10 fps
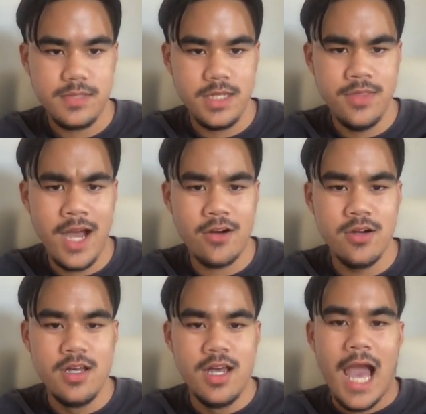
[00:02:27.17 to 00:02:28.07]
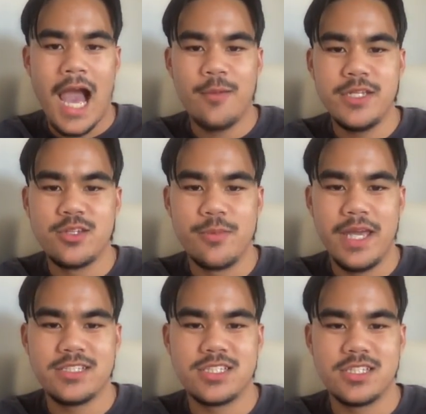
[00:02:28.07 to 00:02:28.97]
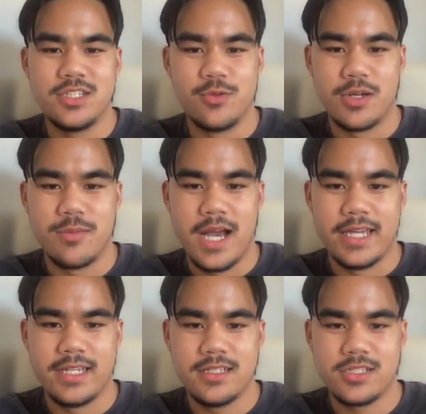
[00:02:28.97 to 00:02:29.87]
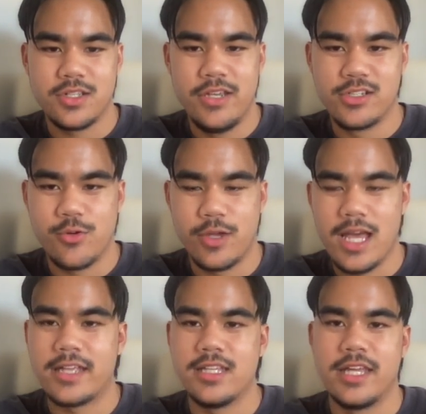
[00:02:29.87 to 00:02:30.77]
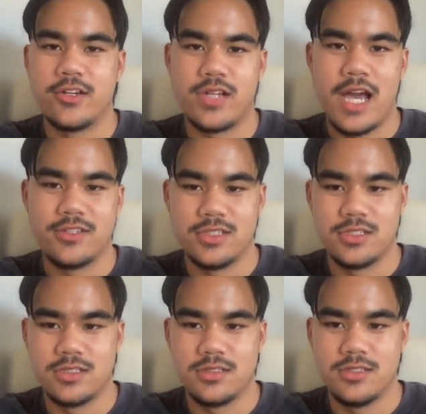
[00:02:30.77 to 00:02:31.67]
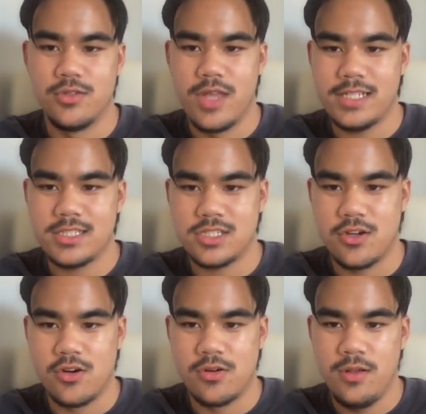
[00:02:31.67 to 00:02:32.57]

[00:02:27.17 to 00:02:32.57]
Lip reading: Now, how many domains do you want to buy? So here's a quick calculator on how to do that. So,